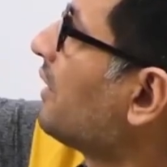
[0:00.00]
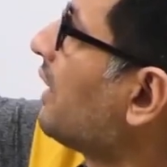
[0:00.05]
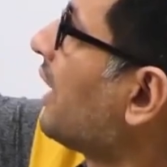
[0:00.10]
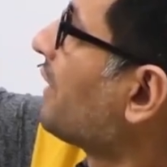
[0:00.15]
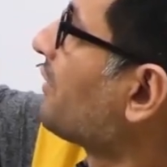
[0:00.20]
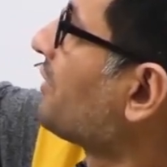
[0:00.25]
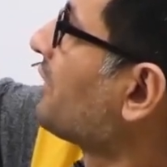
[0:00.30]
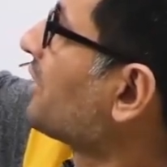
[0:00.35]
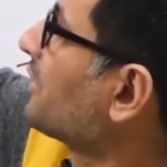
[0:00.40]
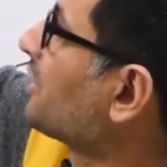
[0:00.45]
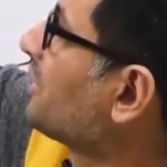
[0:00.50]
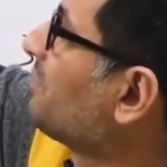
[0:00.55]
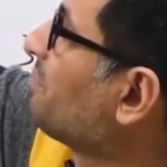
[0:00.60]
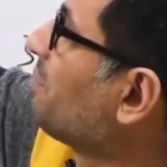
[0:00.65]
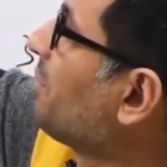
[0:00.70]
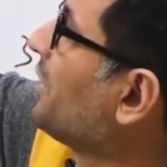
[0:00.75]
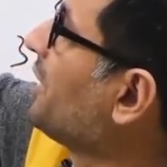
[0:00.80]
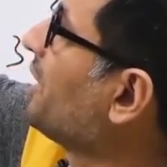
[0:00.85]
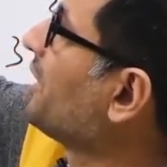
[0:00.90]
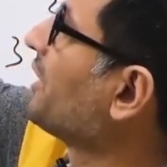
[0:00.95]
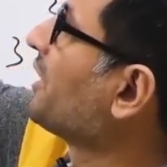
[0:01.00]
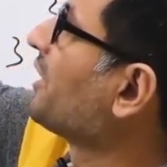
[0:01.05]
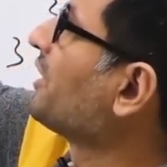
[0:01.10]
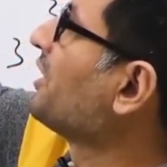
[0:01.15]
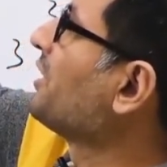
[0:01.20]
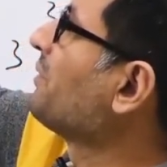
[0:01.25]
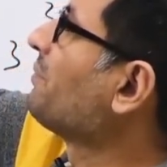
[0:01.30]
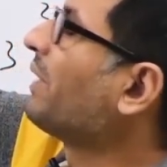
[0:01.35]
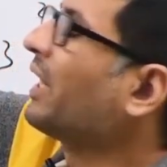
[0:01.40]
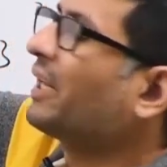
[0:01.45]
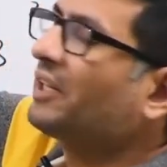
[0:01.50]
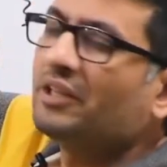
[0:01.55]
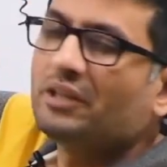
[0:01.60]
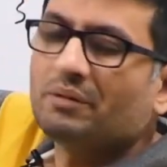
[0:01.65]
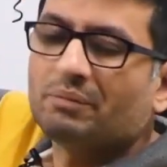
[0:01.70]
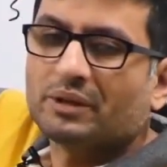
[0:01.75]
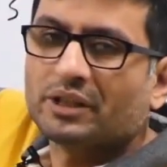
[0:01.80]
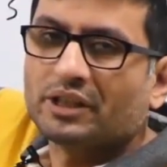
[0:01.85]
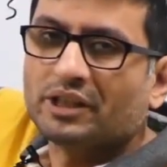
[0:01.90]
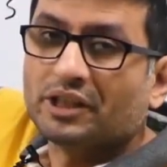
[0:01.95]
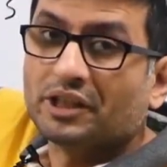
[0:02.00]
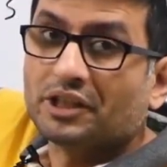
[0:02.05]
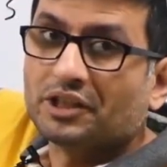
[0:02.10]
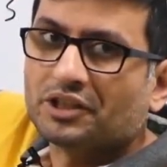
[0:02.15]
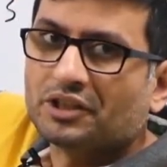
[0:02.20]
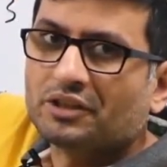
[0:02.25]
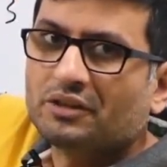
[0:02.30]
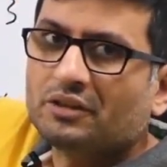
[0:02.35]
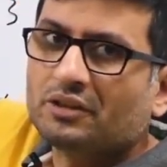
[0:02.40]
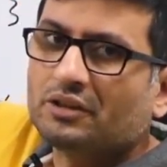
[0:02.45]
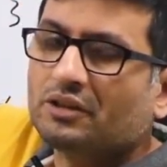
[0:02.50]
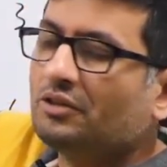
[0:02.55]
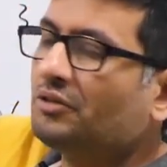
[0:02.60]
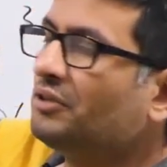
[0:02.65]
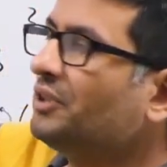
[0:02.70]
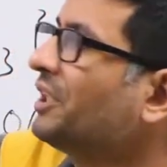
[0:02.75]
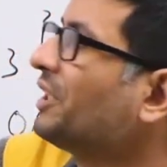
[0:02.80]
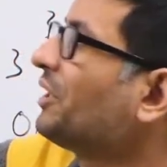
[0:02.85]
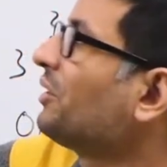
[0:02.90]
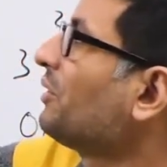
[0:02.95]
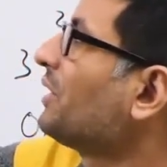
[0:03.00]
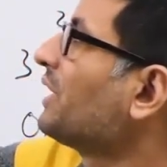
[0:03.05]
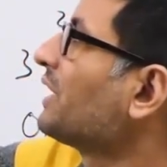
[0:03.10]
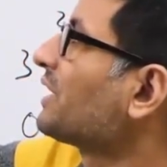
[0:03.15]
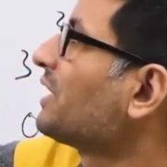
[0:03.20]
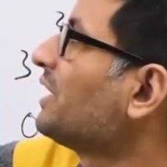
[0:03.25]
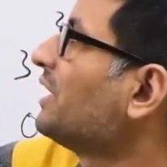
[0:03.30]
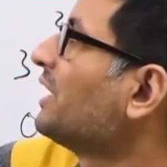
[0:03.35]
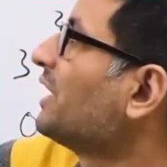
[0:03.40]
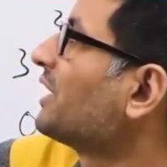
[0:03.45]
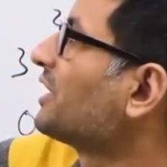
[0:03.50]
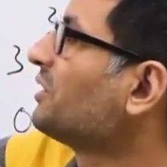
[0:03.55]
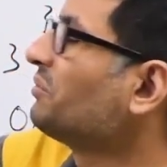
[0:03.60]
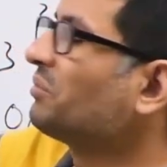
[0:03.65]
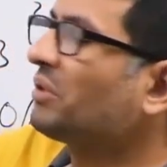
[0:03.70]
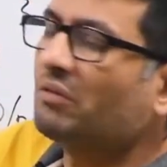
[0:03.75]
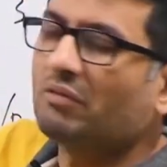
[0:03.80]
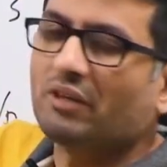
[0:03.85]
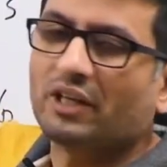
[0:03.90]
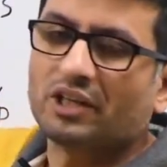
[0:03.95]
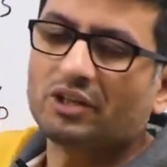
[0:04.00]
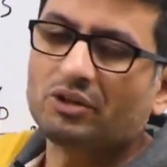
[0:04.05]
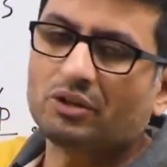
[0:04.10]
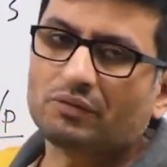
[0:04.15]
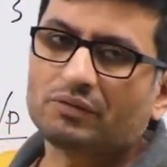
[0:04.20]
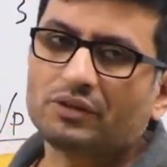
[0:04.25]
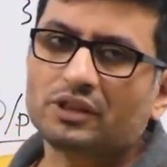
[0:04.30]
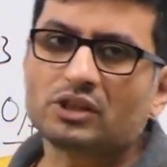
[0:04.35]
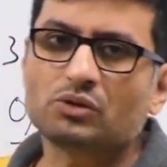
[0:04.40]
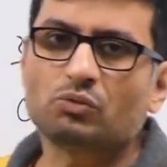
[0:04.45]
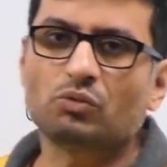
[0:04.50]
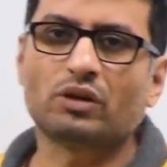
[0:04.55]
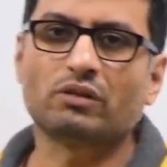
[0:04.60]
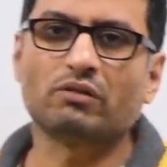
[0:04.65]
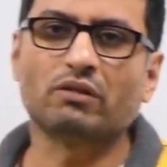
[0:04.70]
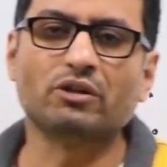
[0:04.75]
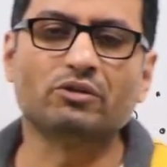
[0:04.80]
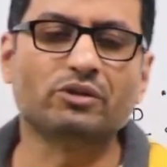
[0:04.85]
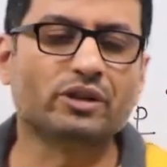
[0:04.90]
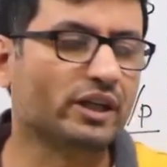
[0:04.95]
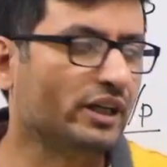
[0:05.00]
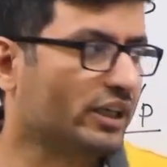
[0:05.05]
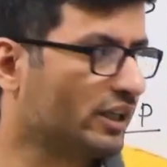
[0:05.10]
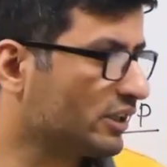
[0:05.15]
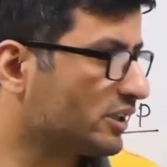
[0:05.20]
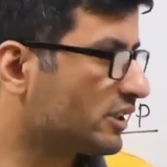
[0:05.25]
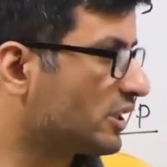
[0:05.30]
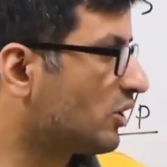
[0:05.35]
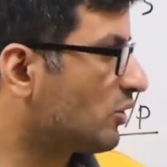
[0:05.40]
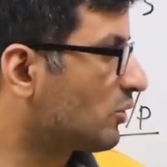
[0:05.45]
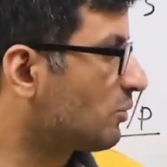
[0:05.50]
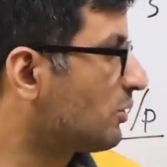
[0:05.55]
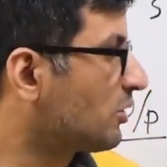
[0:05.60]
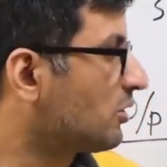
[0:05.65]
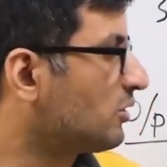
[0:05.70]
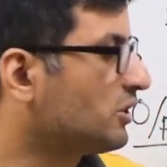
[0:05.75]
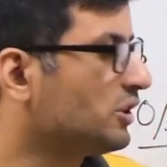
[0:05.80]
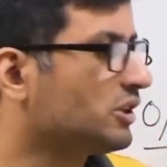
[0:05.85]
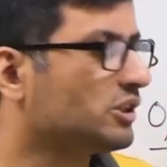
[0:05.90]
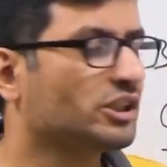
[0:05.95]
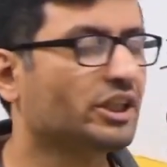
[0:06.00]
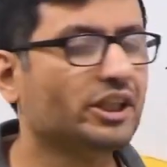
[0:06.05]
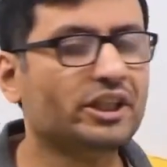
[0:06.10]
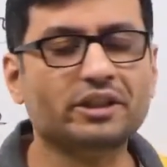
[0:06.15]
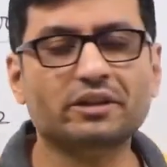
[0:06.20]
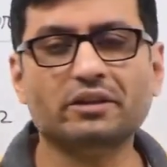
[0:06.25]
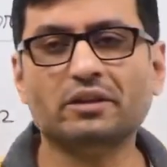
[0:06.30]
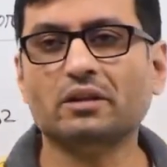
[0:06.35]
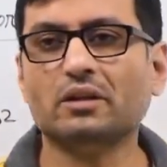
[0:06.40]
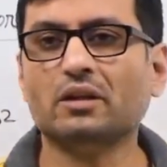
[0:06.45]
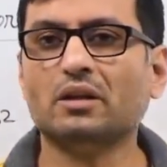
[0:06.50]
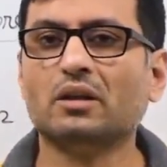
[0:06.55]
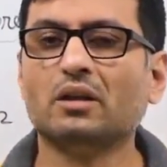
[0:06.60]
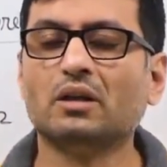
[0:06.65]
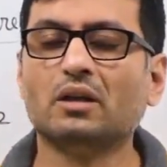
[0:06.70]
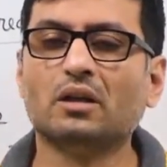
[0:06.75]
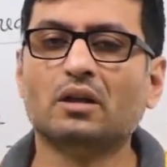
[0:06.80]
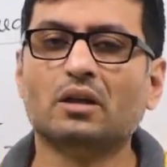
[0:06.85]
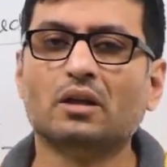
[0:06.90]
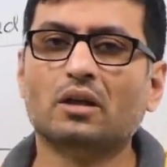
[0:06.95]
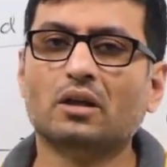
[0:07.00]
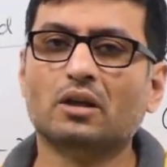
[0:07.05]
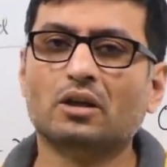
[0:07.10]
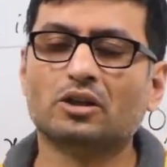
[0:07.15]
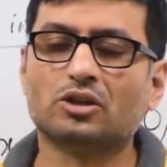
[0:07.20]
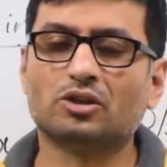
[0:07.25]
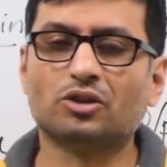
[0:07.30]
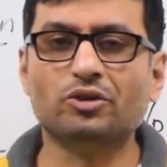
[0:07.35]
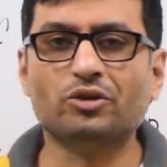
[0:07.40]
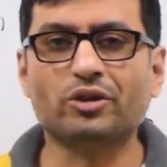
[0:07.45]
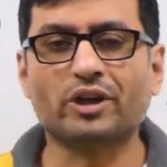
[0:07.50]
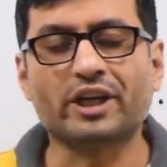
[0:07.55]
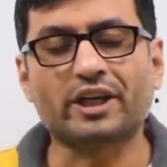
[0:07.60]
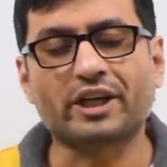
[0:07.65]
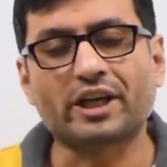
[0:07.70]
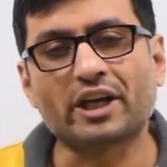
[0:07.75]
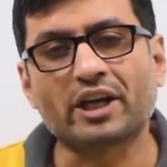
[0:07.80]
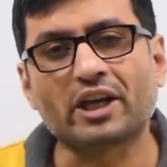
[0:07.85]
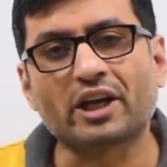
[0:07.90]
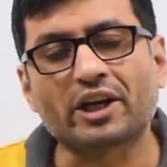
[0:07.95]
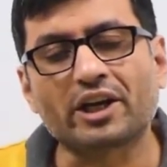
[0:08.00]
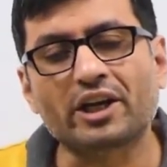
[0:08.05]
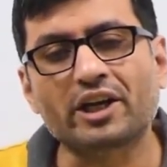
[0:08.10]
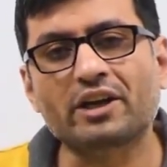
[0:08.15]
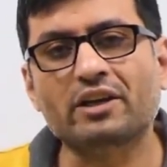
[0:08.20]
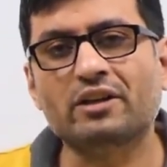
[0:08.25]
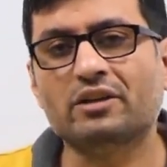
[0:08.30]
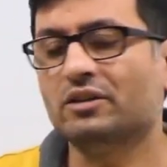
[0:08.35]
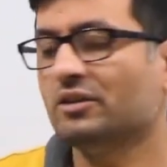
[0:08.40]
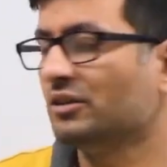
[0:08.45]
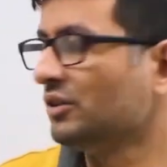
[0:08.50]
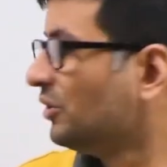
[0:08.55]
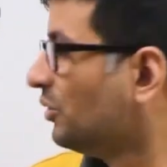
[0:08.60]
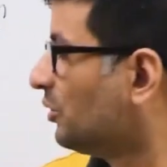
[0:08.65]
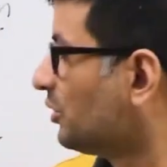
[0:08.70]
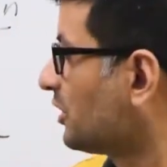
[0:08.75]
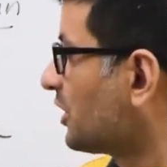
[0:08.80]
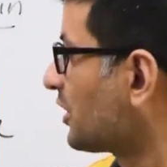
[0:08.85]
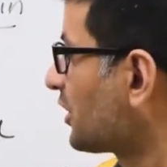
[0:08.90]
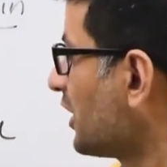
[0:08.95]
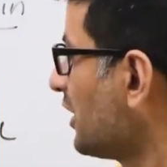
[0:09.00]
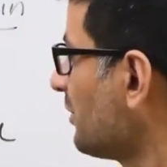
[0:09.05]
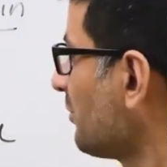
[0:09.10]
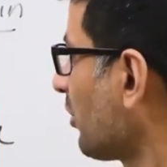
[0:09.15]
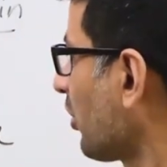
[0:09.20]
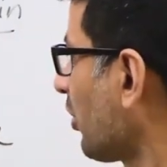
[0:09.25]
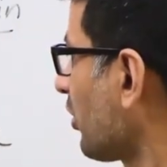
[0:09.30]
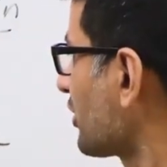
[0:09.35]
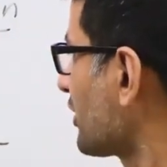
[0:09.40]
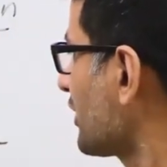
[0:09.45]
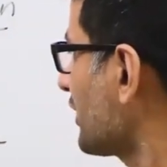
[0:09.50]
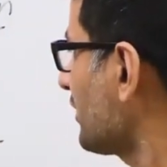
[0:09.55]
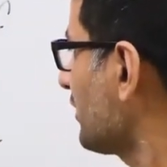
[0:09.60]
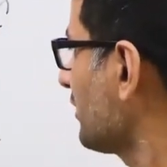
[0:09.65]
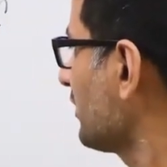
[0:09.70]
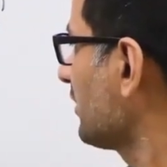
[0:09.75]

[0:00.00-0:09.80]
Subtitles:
I've just simply written the binary representation. You need to guess the decimal value of this. What will you get as an output on the screen? So you can again use the same logic.